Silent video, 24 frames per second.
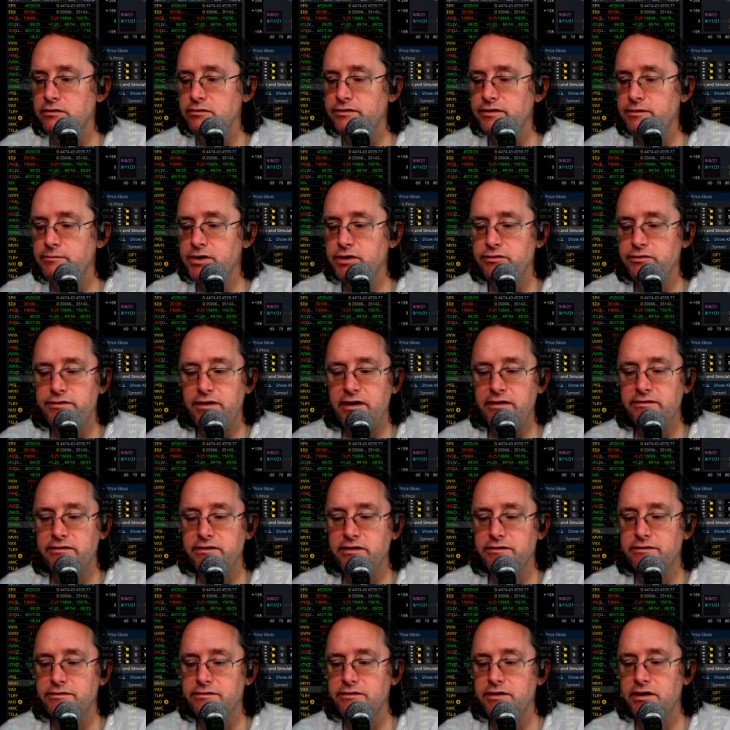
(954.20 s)
somebody was asking
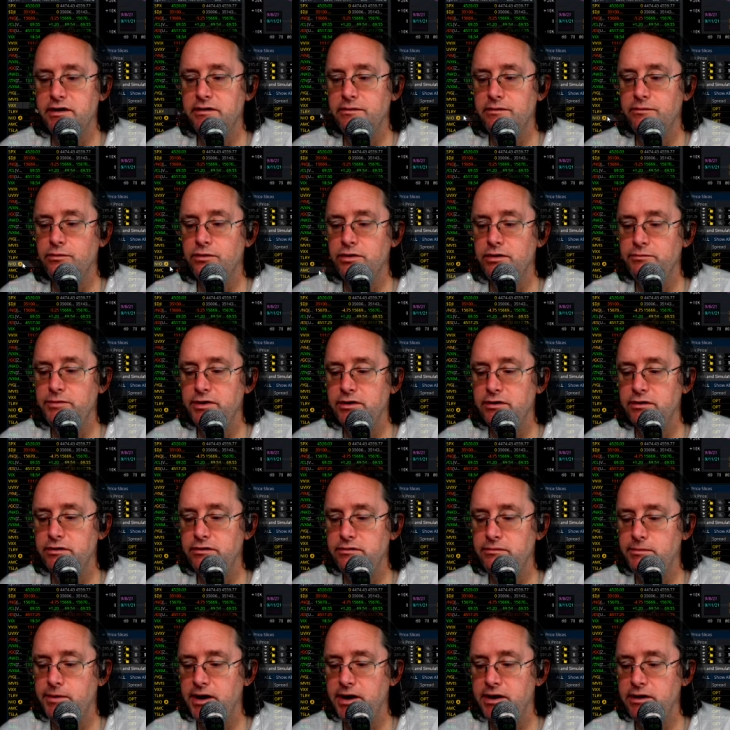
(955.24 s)
yesterday, would it be good
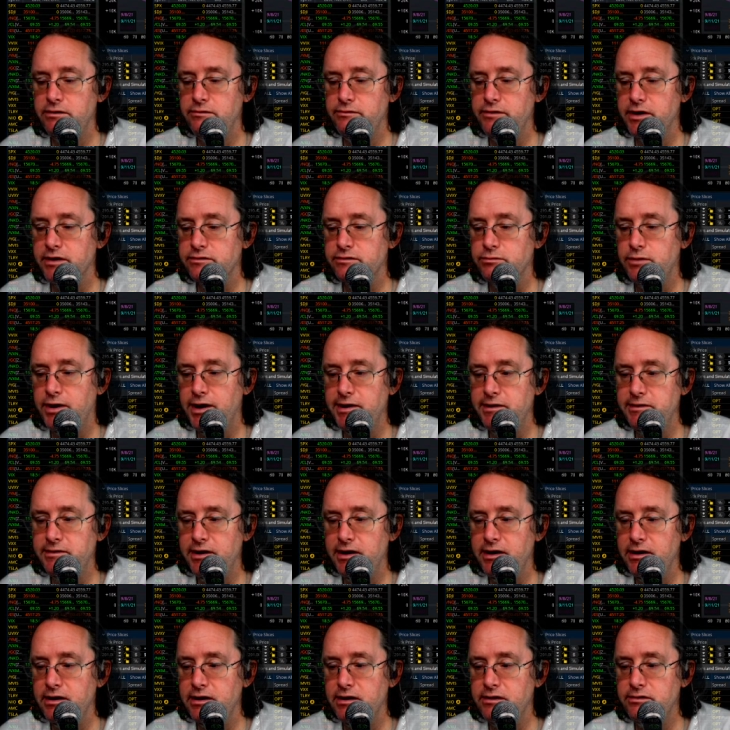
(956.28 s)
to buy UVXY
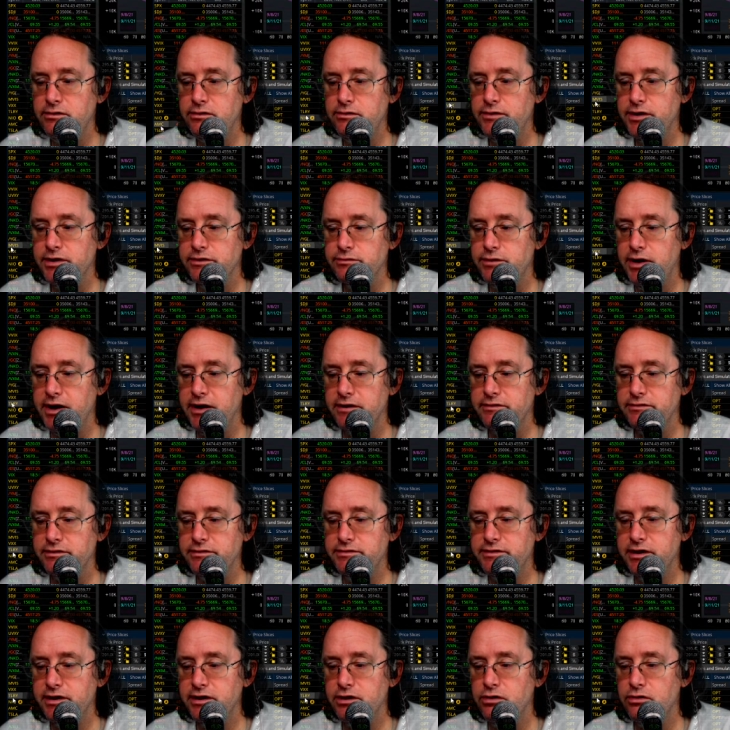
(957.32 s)
today? And UVXY actually
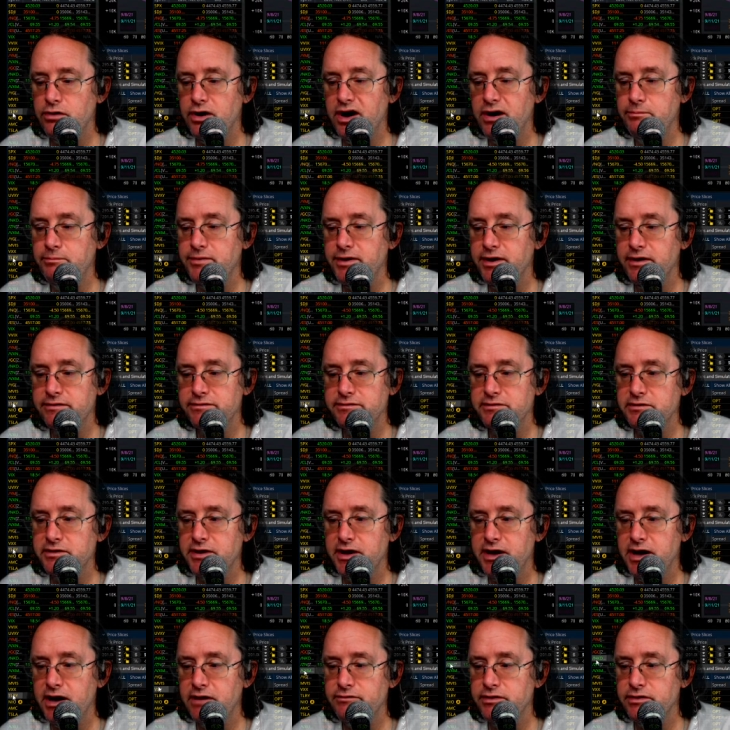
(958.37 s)
did go up
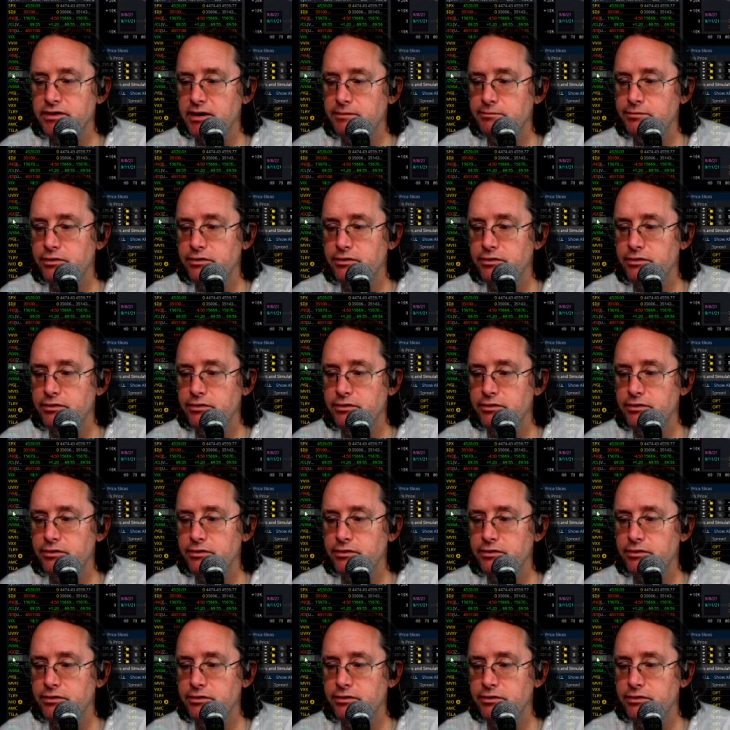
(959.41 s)
yesterday after that